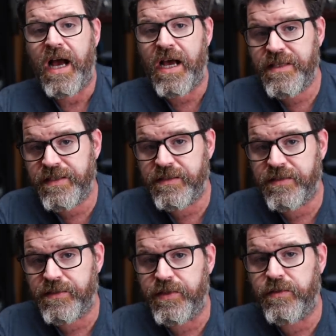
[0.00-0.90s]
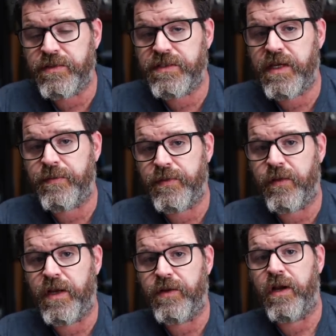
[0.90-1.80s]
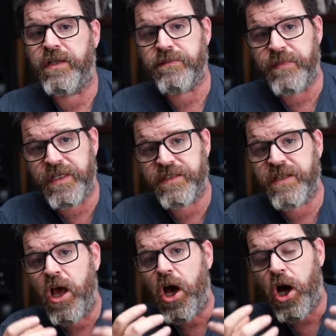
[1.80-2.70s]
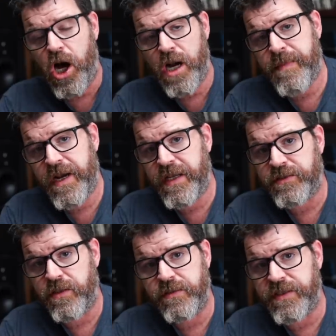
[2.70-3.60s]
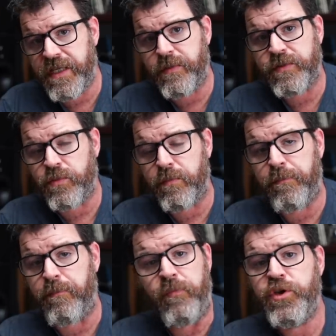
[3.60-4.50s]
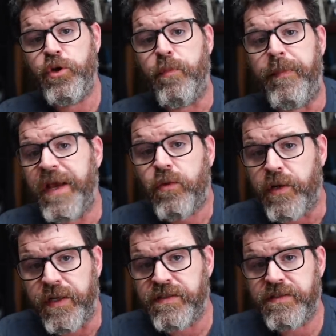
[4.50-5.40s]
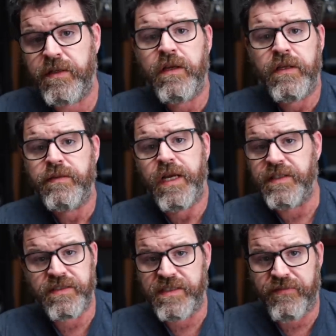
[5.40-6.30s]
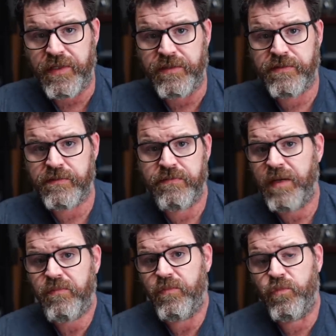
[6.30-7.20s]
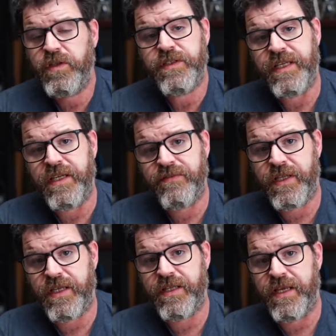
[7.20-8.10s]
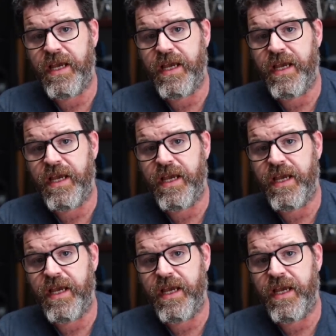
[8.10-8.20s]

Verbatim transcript: I think this is a huge step in the right direction because automatic turntables were ubiquitous in the 70s and really even in the